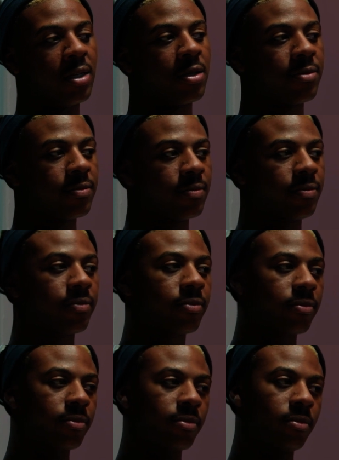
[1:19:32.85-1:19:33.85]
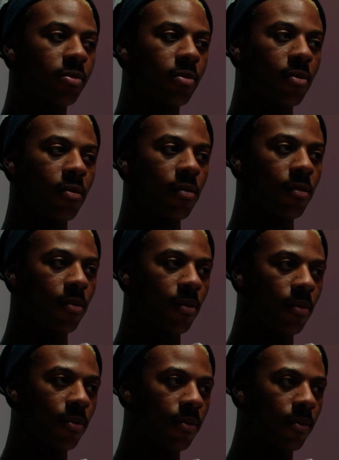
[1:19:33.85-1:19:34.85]
Right. And
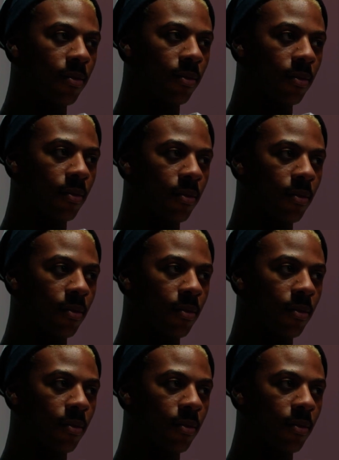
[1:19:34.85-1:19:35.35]
everybody being able